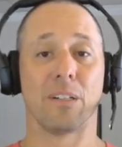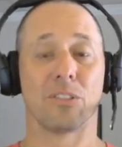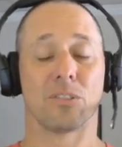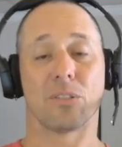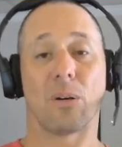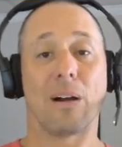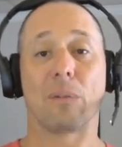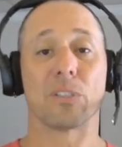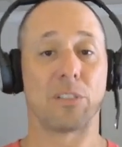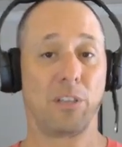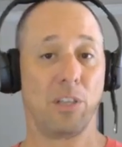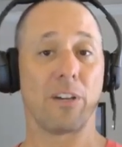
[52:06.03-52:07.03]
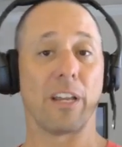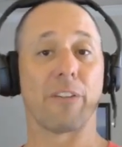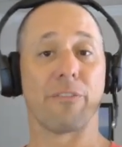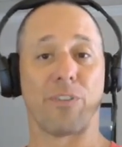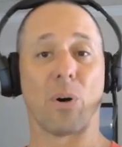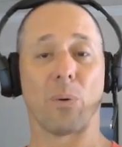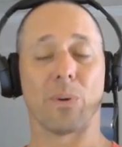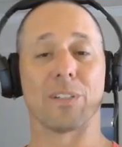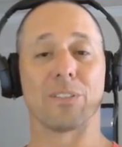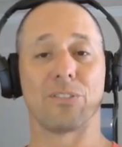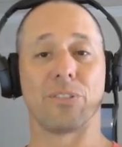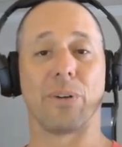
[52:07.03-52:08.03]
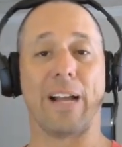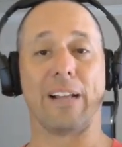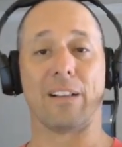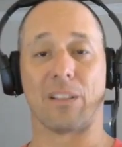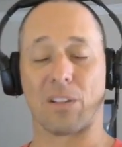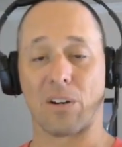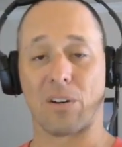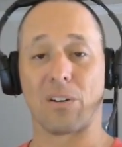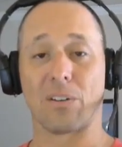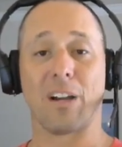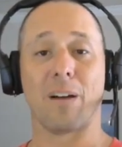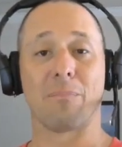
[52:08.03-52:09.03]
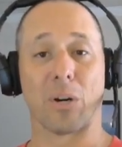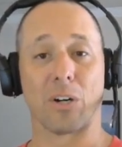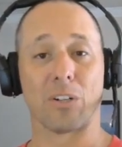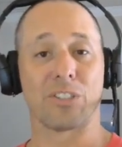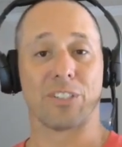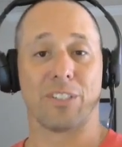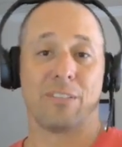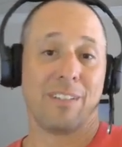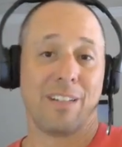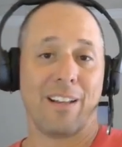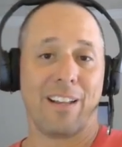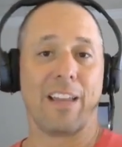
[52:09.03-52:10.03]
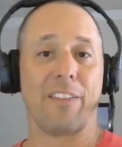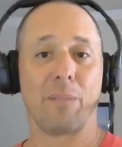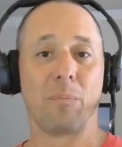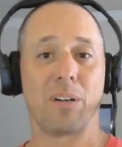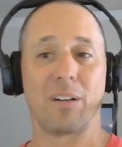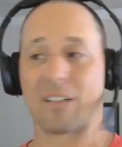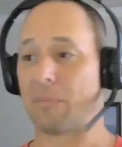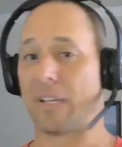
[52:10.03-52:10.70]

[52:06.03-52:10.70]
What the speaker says: So I was looking forward to a long immersion in the book.